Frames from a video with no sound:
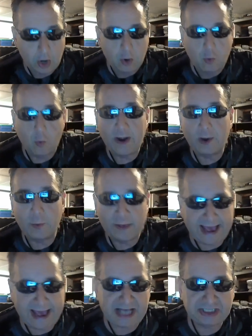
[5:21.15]
where
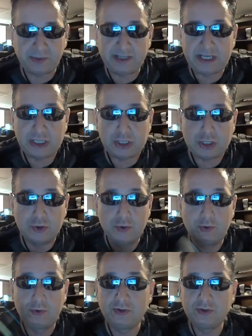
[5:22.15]
we actually
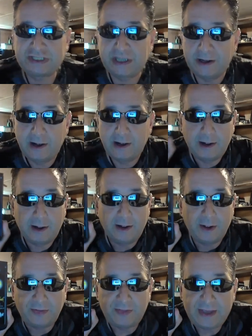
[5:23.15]
used
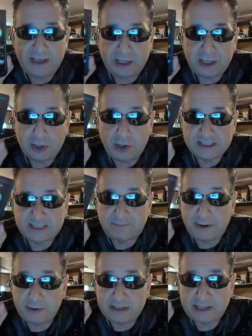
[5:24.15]
the
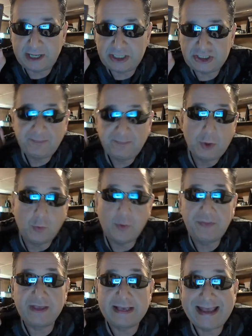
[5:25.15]
spirit touch
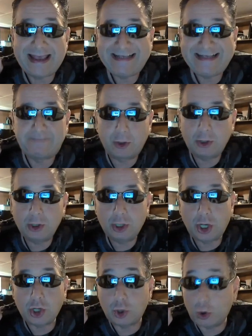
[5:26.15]
with the Gettysburg
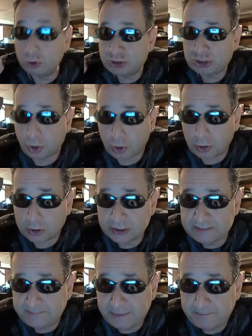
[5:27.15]
Ghost
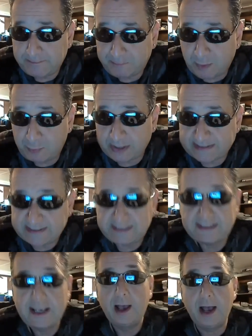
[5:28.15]
Girls present,
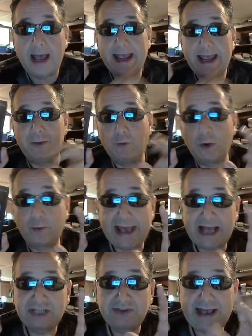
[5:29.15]
and where we
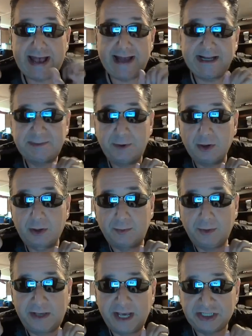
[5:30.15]
actually had a spirit
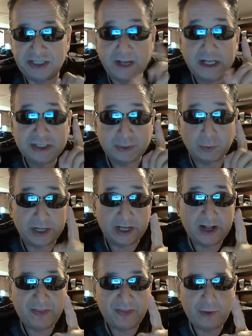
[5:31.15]
communication. So we're going to
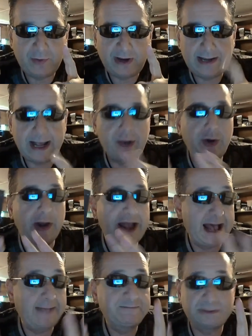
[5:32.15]
cut there right now. You're
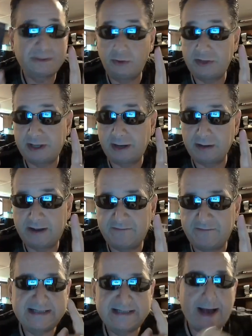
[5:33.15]
absolutely going to love
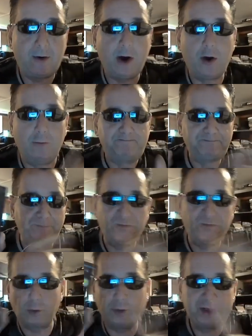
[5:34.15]
this. Now,
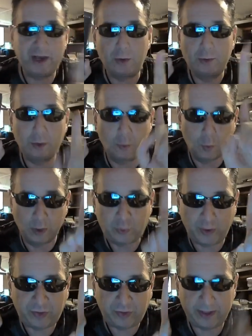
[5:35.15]
before we go, one
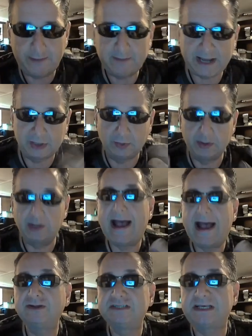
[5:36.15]
quick thing. Got to do a little
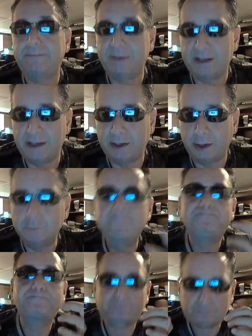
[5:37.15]
housekeeping here.
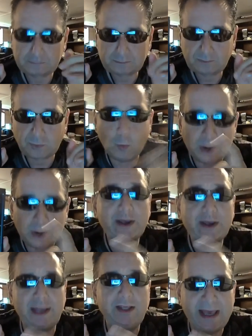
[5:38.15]
Where
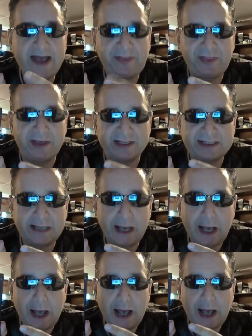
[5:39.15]
can you get this?
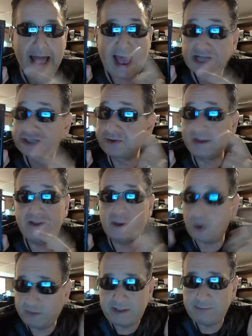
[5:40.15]
Actually, the
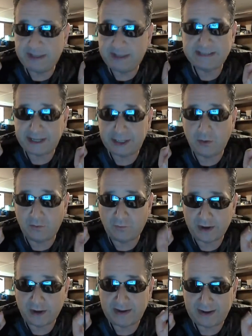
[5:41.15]
only place I know of
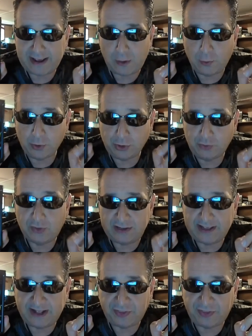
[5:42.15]
right now where you can
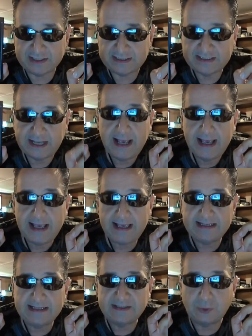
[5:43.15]
get this
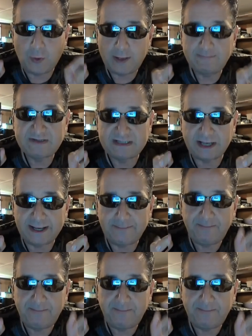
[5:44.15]
is the website